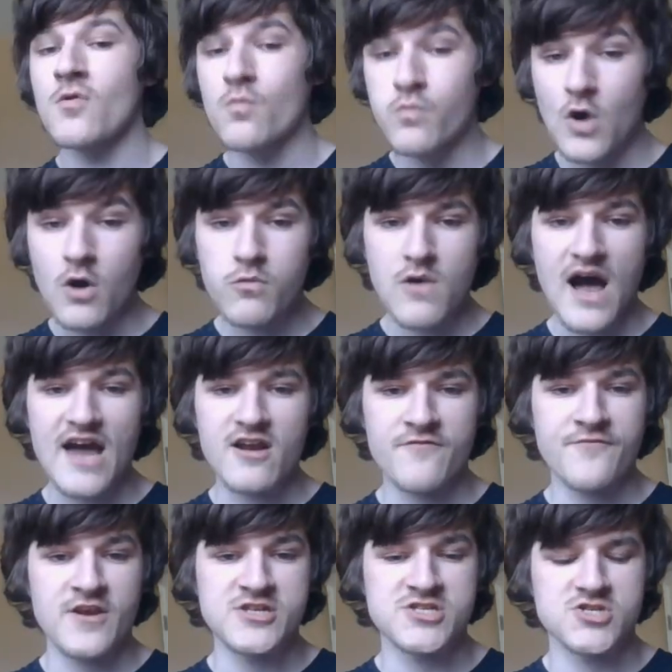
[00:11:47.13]
Will Rogers
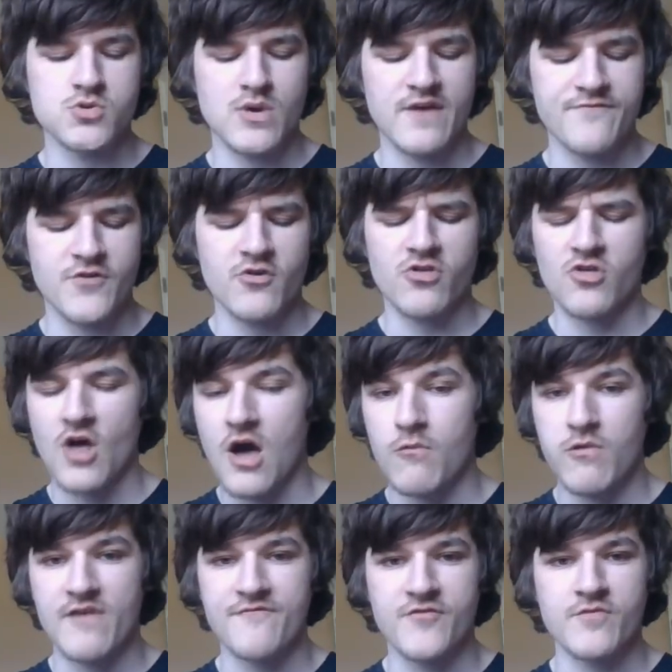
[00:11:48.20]
finishes 21st, saw a
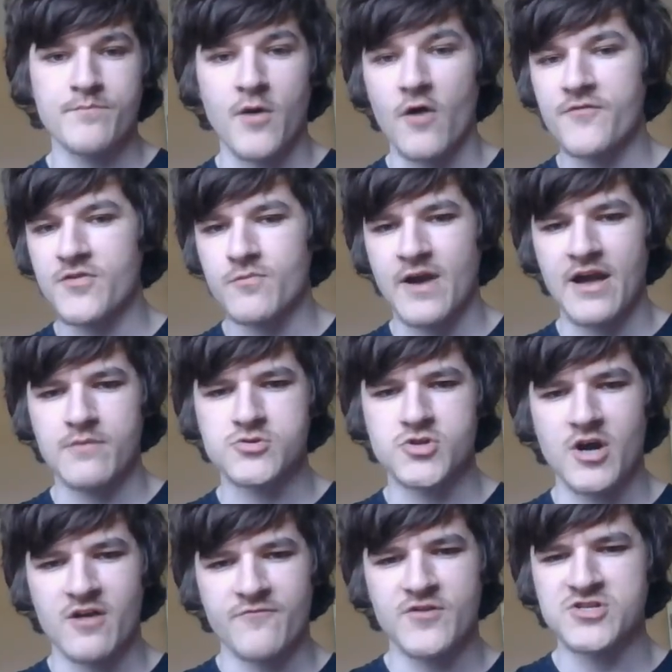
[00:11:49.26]
run for both of the Ram
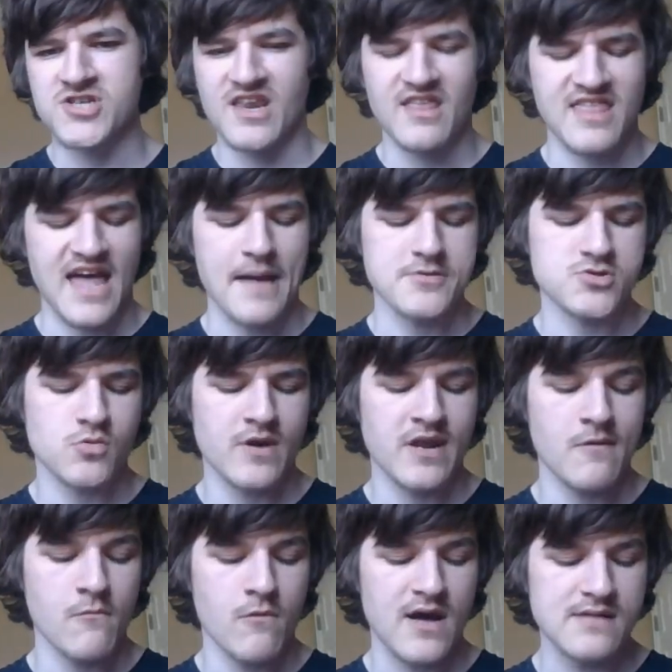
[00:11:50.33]
trucks, finishing the top
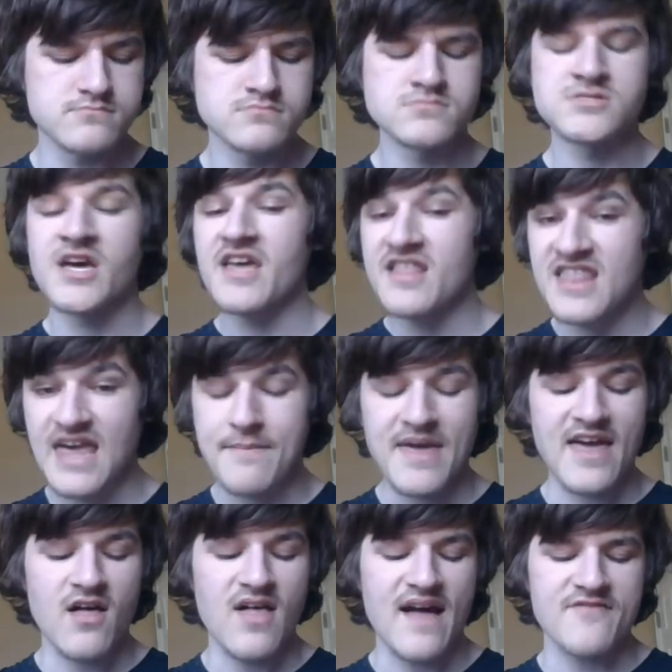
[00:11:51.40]
21. Timmy
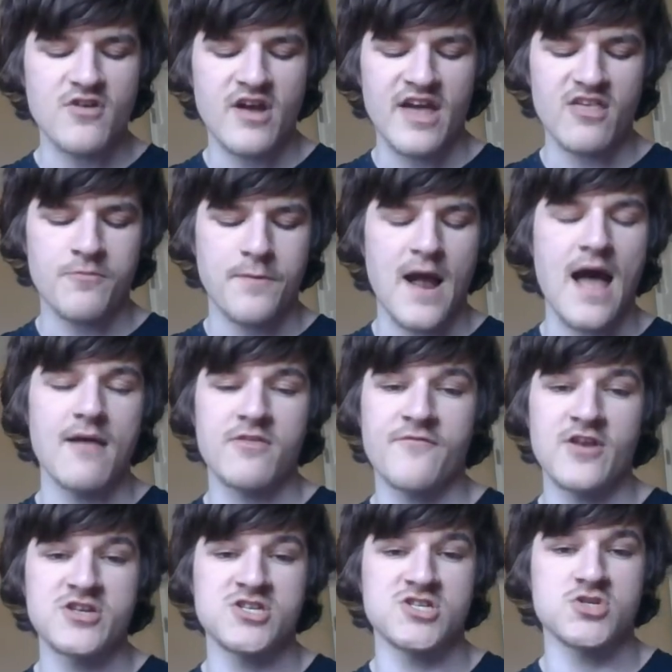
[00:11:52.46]
Hill, after his problems,
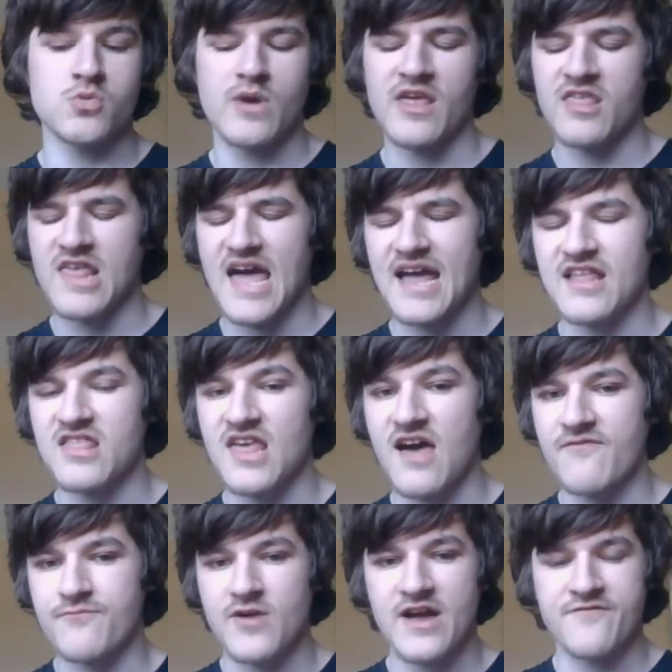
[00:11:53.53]
finishes 22nd.
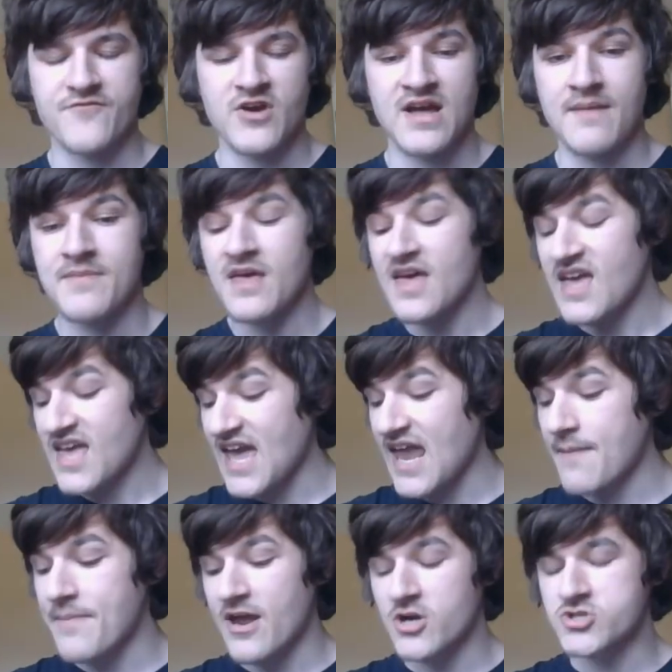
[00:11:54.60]
Tough break for him. He had
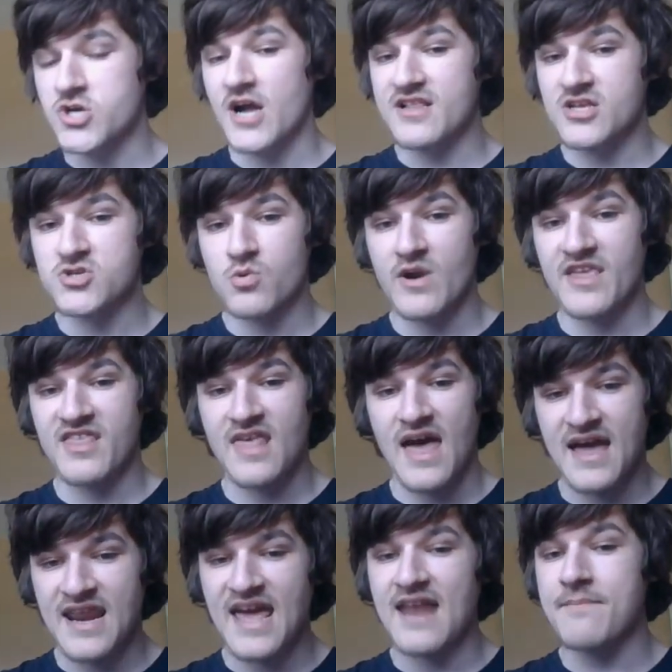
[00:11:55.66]
a better truck than
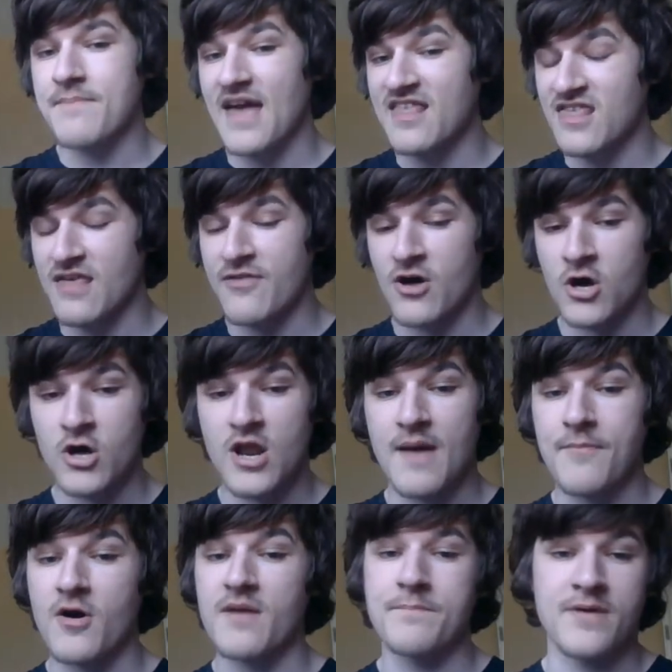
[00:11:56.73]
22nd. He had basically the hood
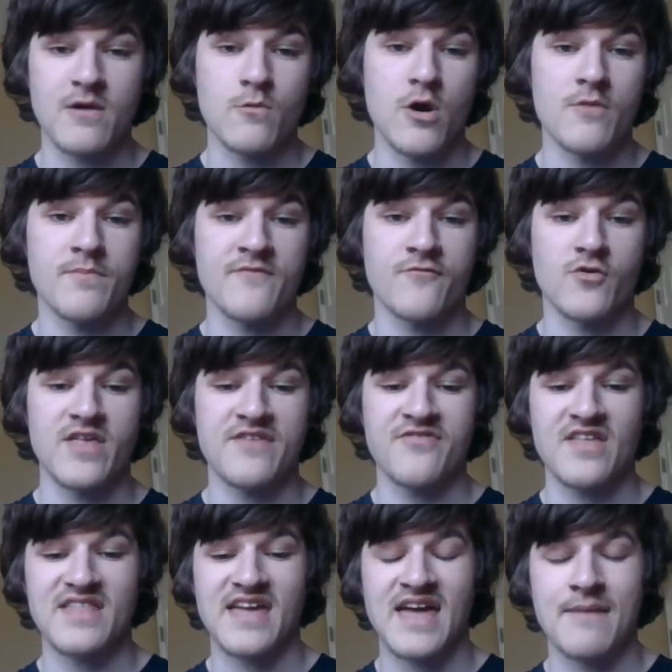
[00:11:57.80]
up on pit road before they
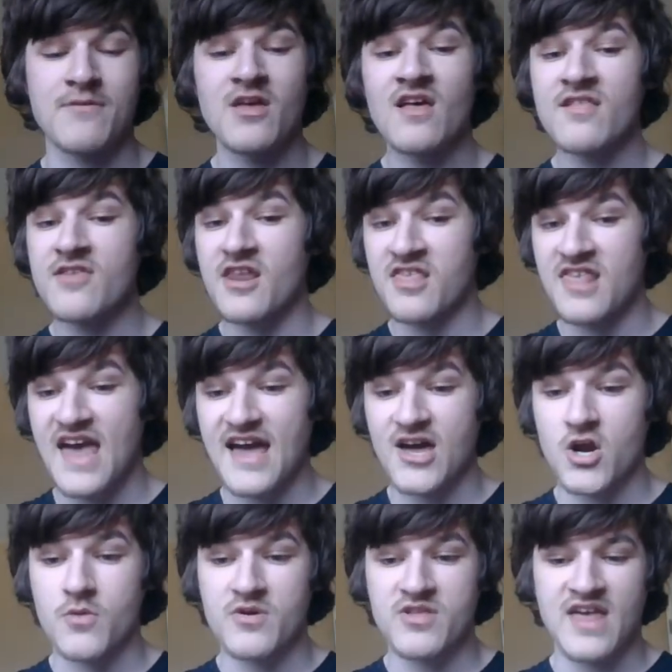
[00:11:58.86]
think they came to the
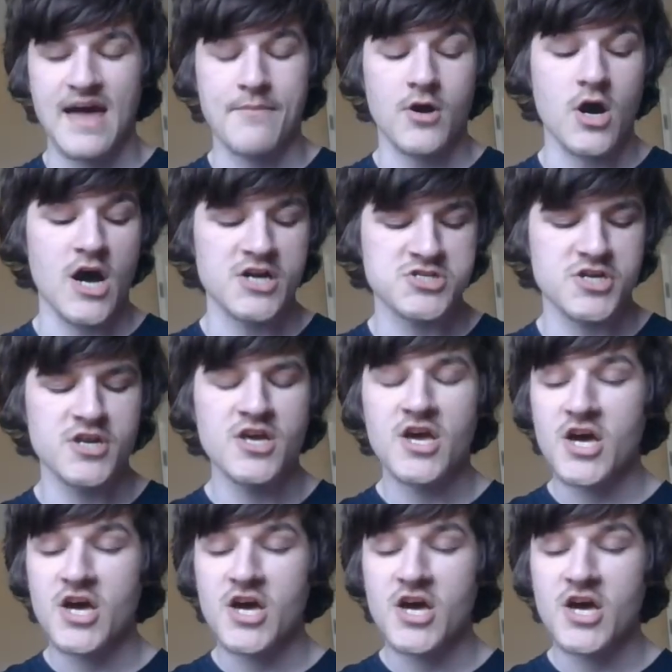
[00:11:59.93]
second overtime caution.